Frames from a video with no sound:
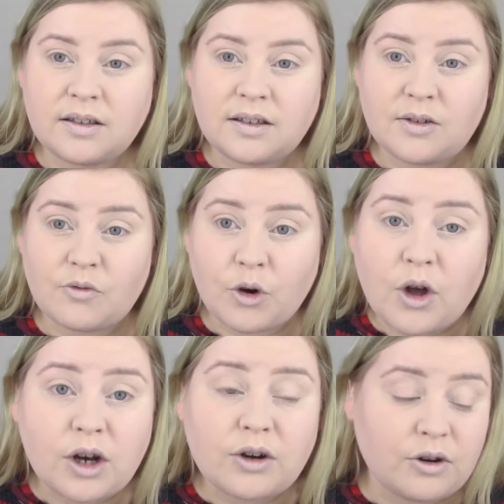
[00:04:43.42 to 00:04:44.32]
the wrong
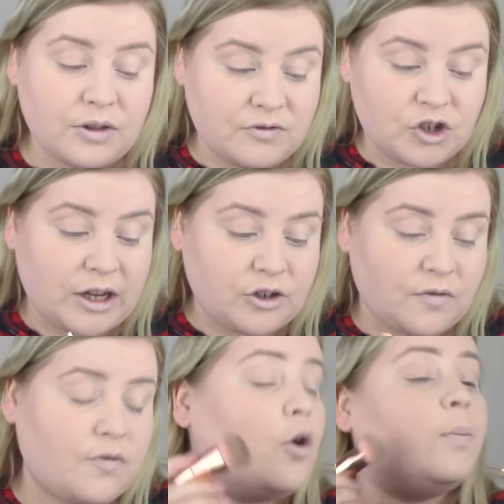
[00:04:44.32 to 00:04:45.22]
colour or they've changed
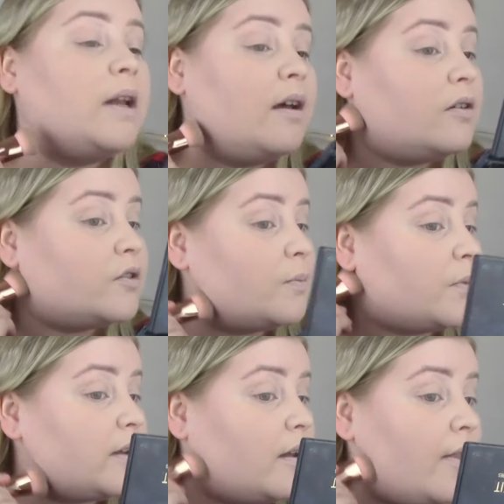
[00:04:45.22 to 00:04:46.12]
the formula or
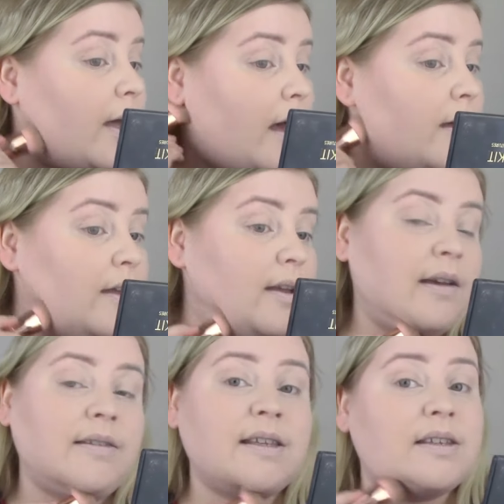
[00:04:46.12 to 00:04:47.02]
something like that,
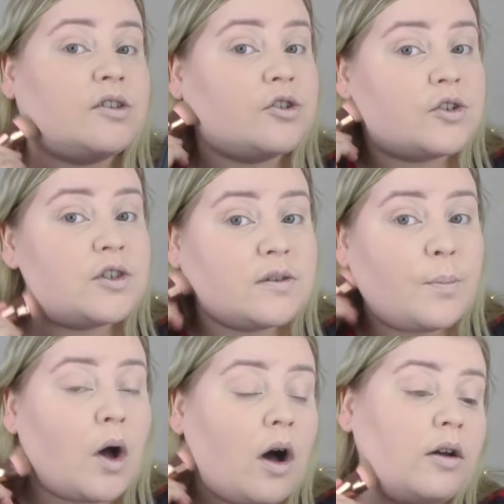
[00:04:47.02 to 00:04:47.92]
because this is just
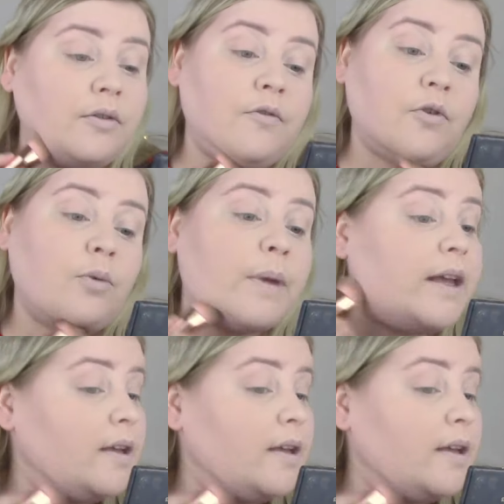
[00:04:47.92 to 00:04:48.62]
spot on for me.